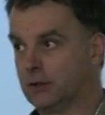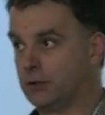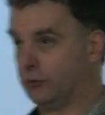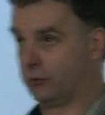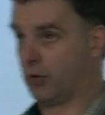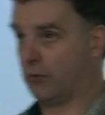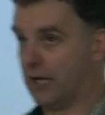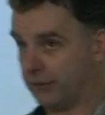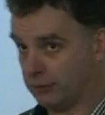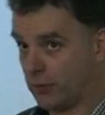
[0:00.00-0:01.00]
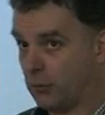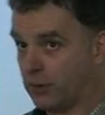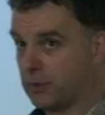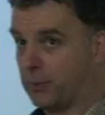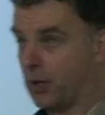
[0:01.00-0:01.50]
You just go there, you know
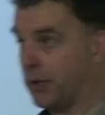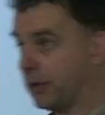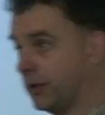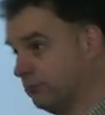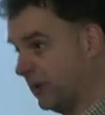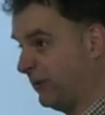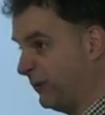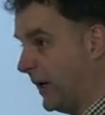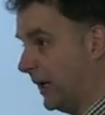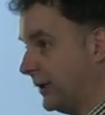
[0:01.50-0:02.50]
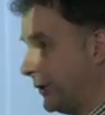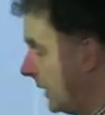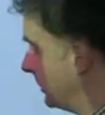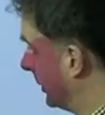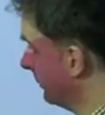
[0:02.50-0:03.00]
what you're buying, it's fairly
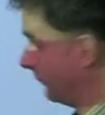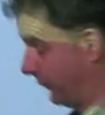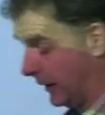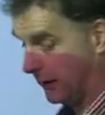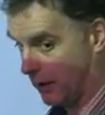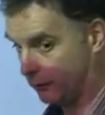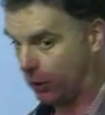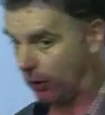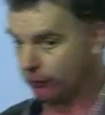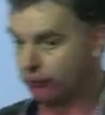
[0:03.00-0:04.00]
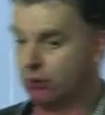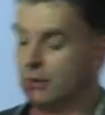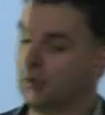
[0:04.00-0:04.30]
cheap, fairly low cost,